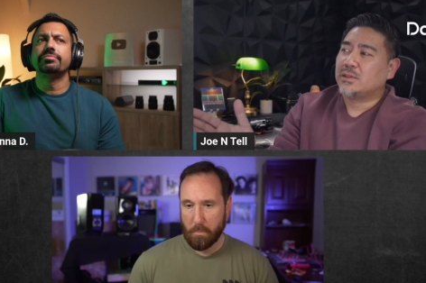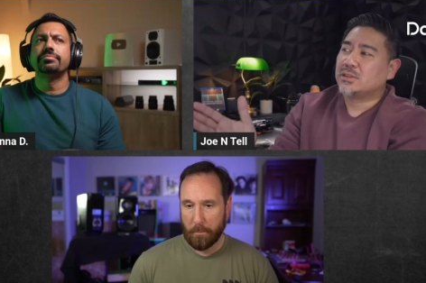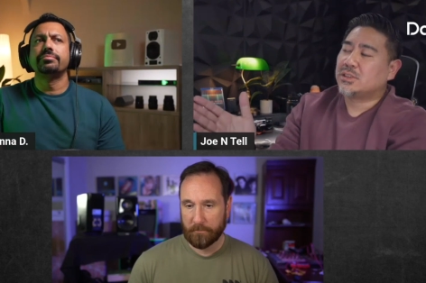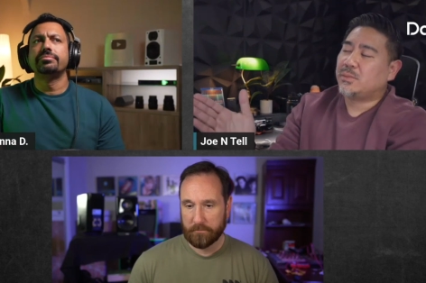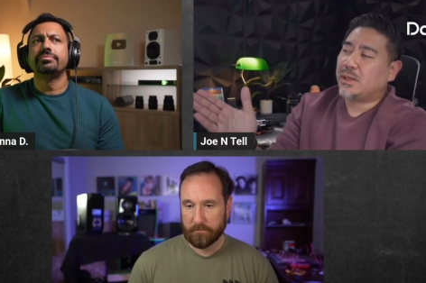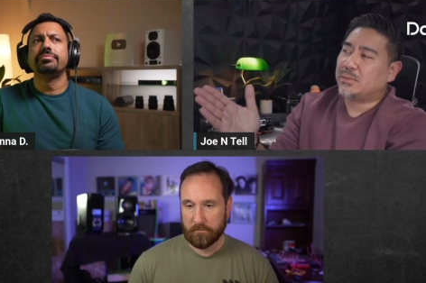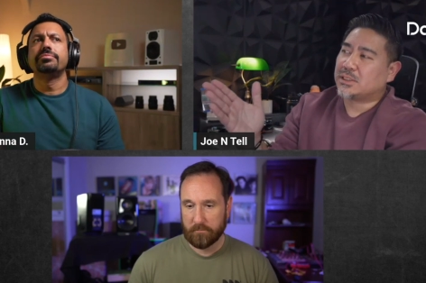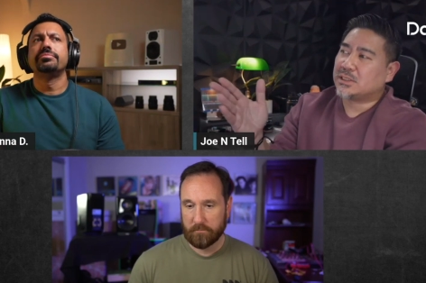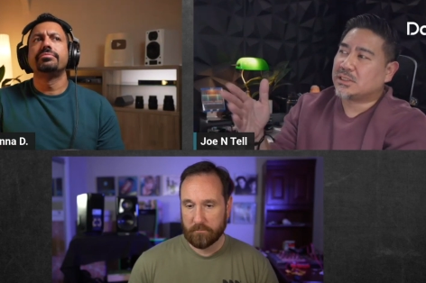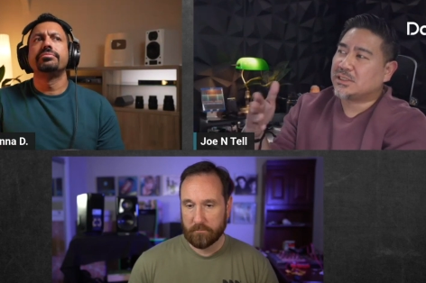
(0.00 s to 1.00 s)
Speaker 1: to be able
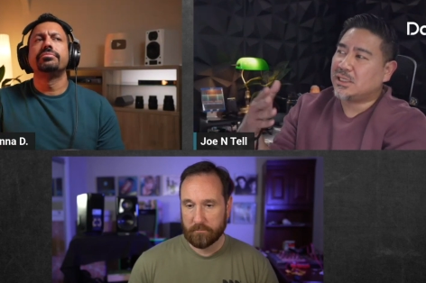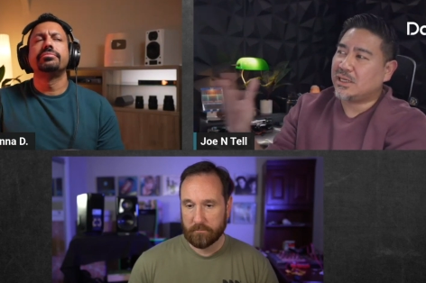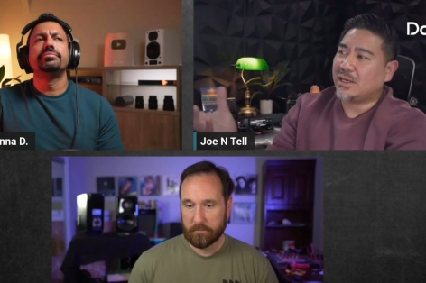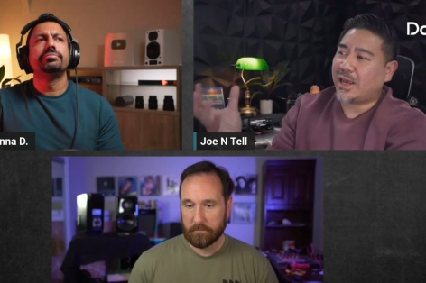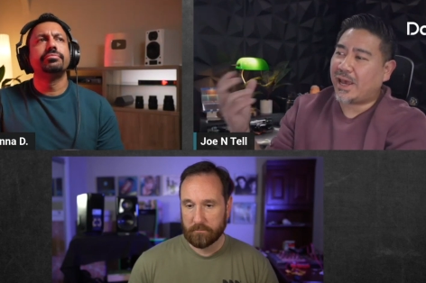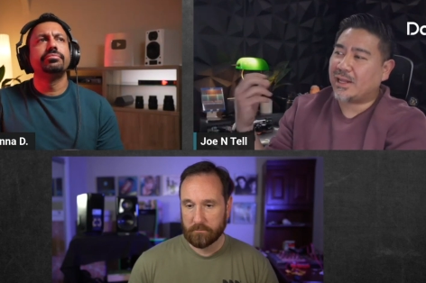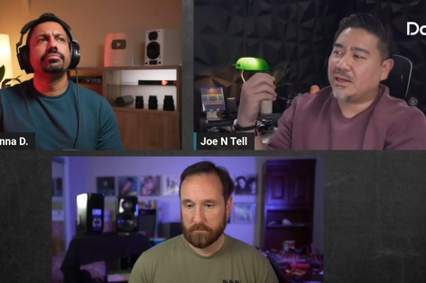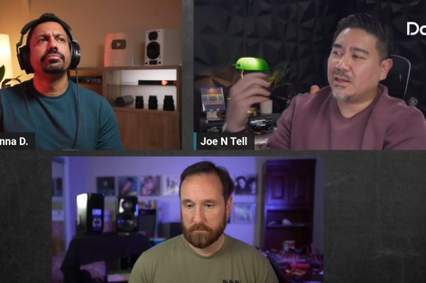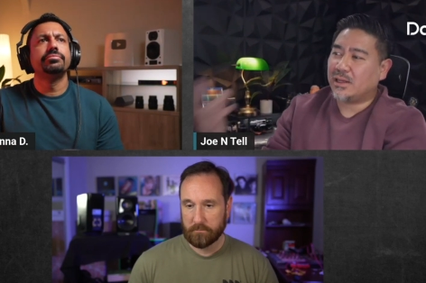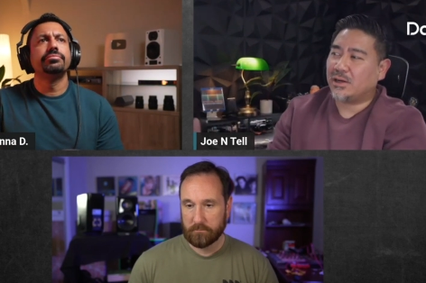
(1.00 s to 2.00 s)
to see and
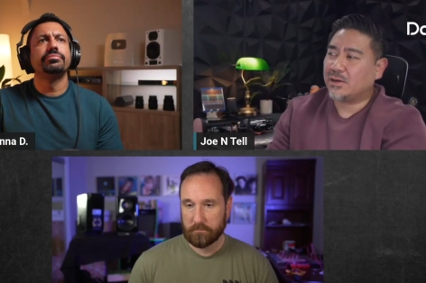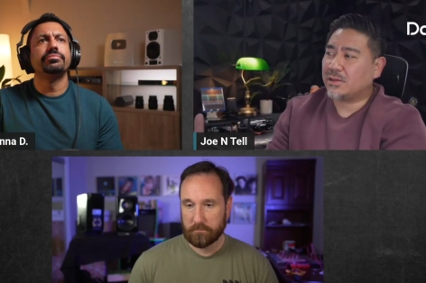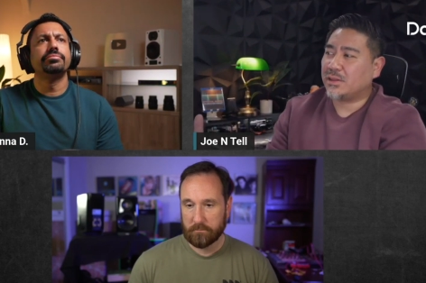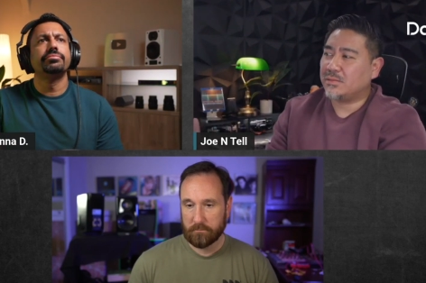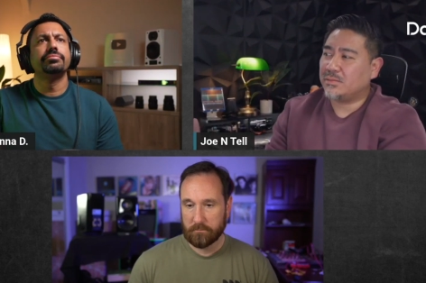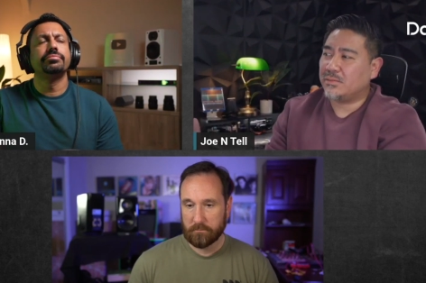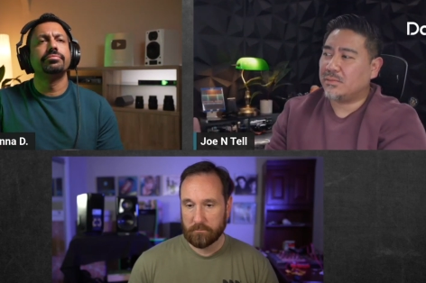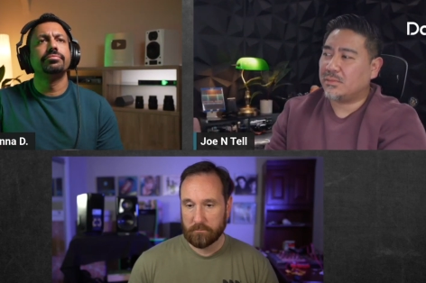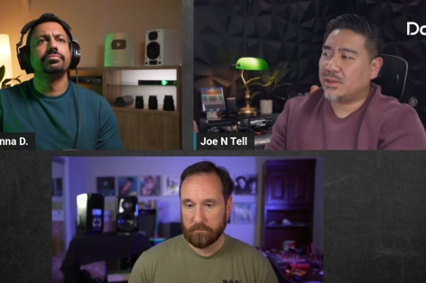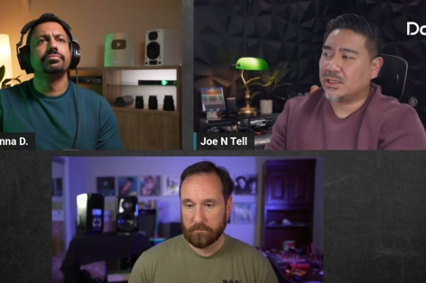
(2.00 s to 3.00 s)
hear th-
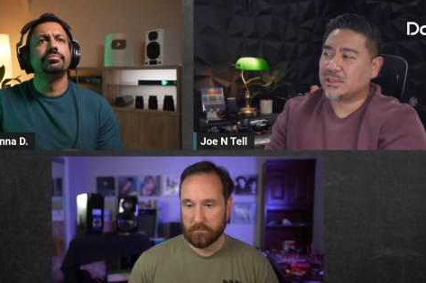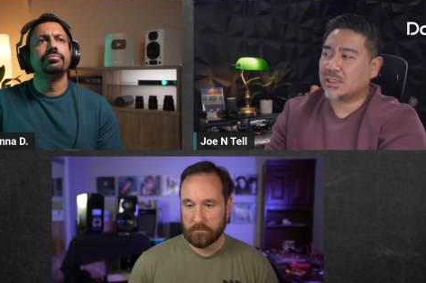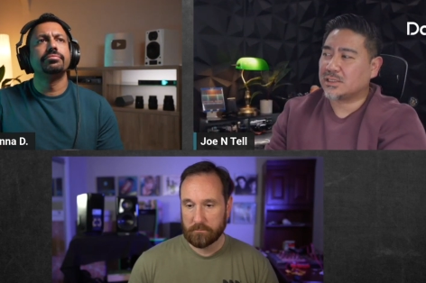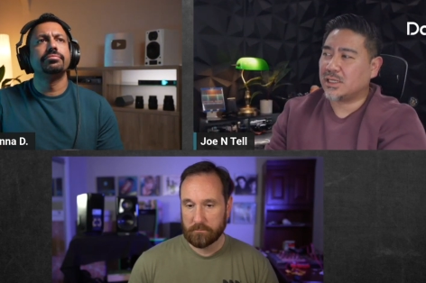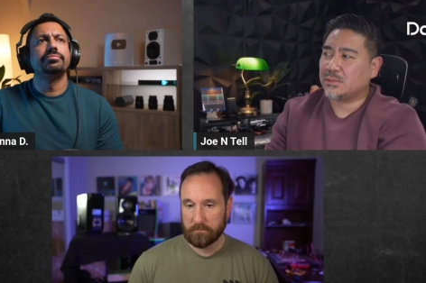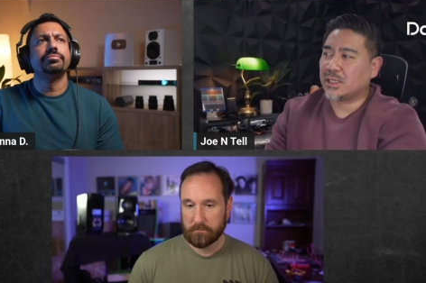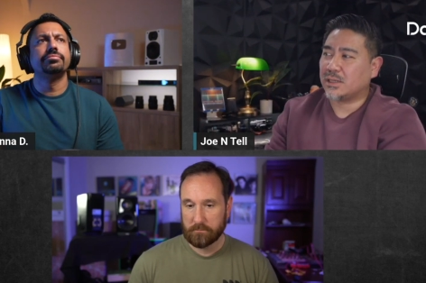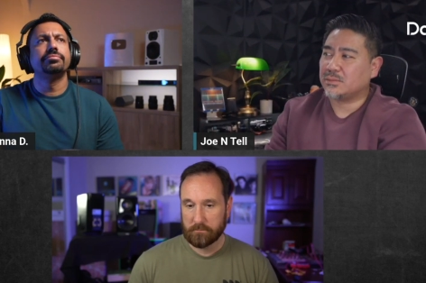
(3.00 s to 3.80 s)
things at the same time.